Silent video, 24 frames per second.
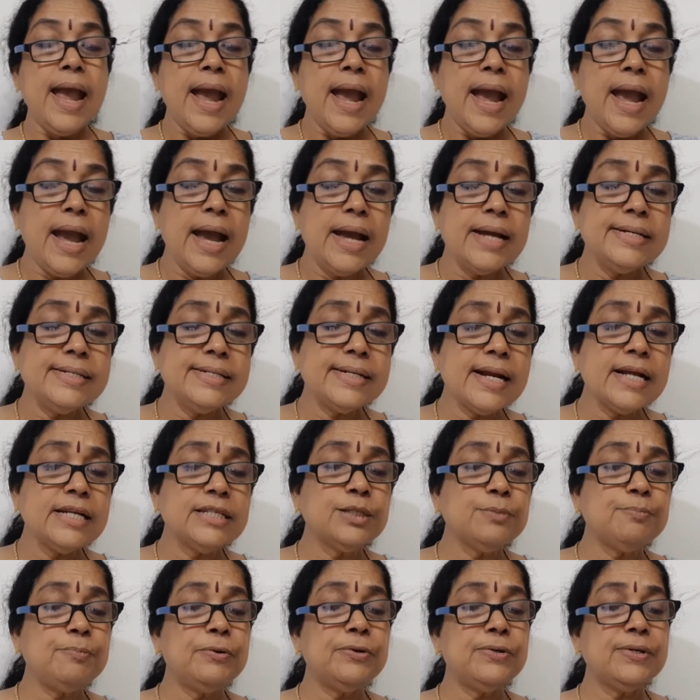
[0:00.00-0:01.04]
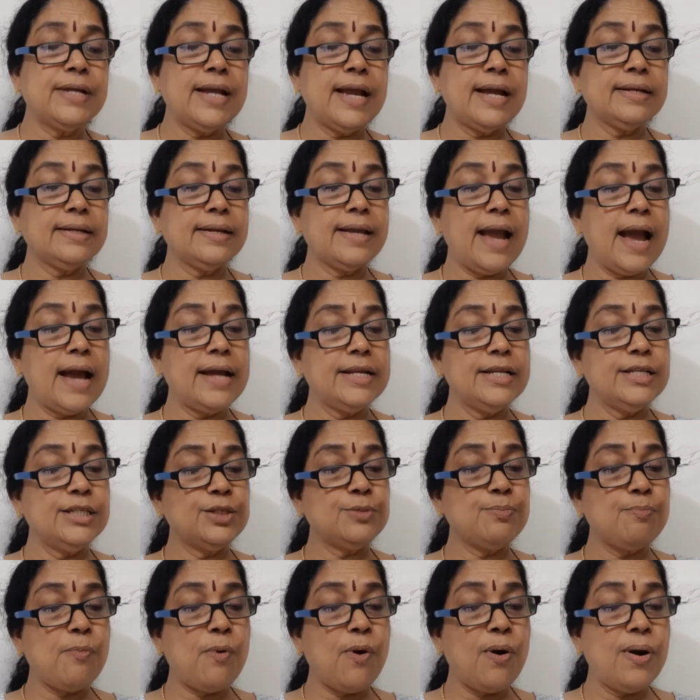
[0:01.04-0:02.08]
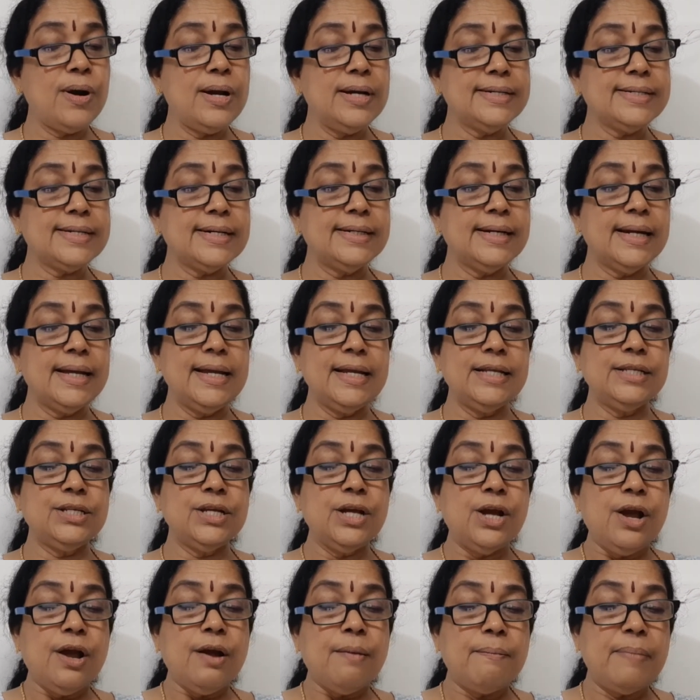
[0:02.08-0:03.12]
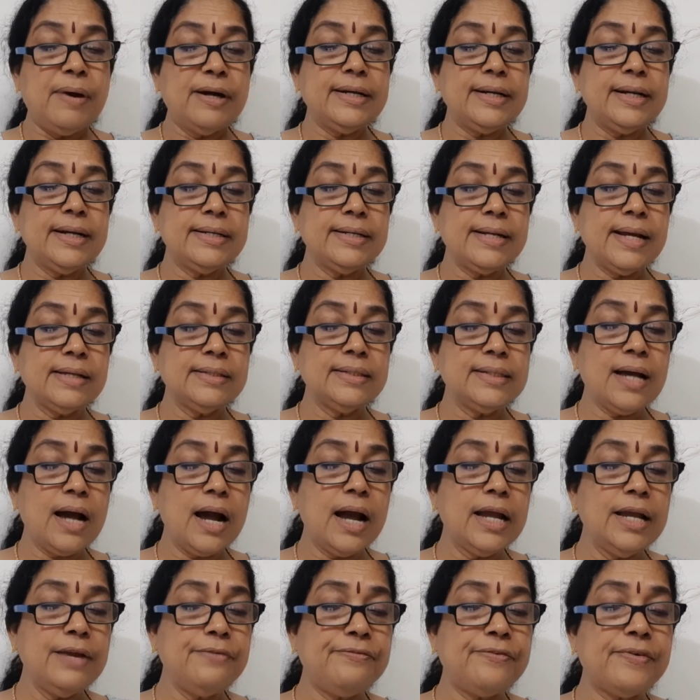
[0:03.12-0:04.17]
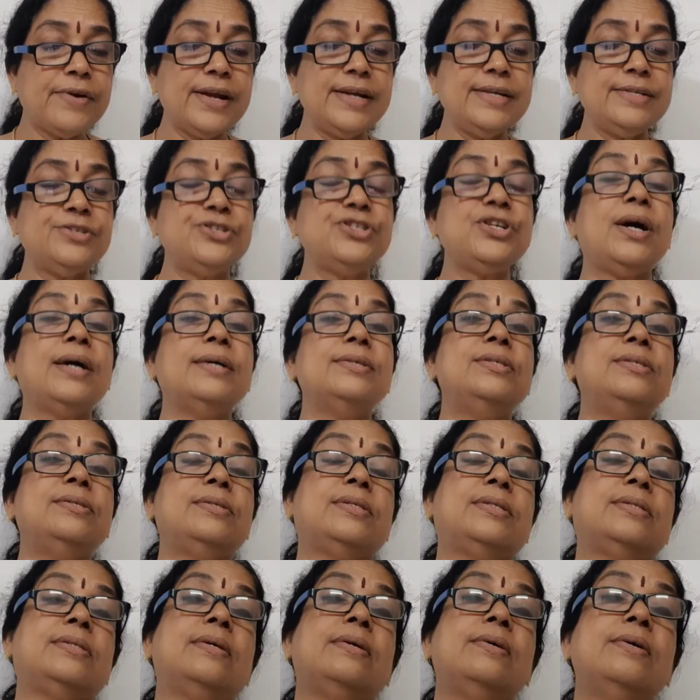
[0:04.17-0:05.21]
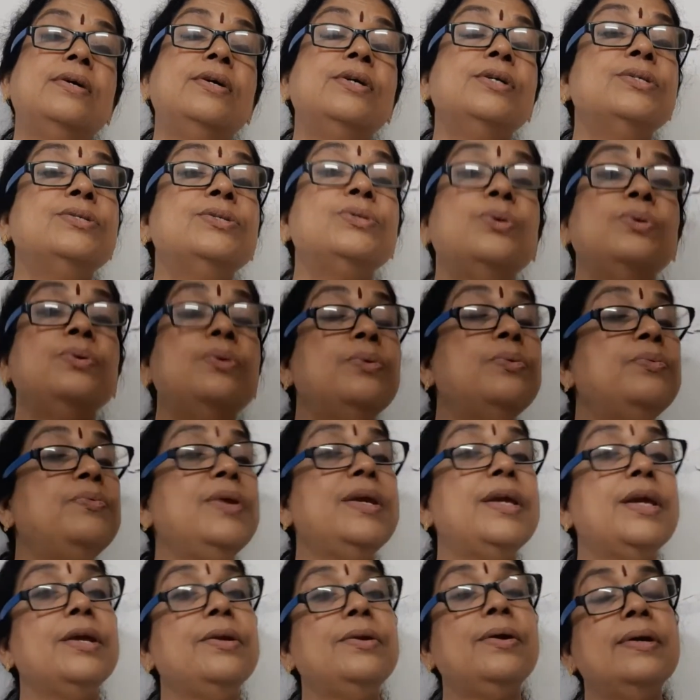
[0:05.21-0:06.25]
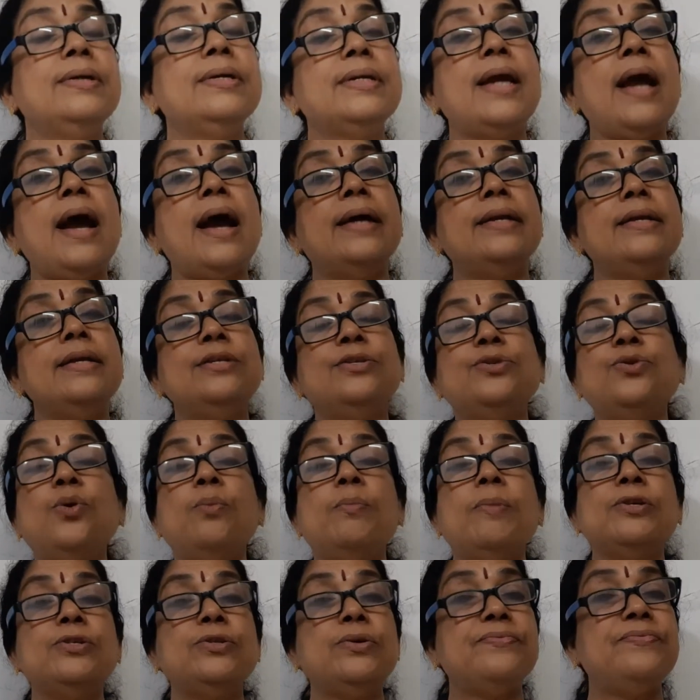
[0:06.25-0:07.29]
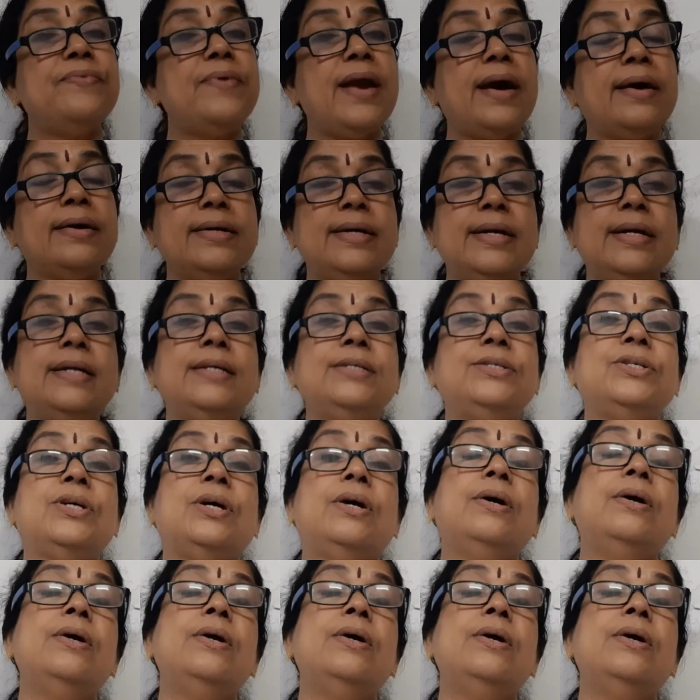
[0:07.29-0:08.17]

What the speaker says: Air transport can carry small tonnage, but it has high freight charges. So we cannot carry so much of luggage.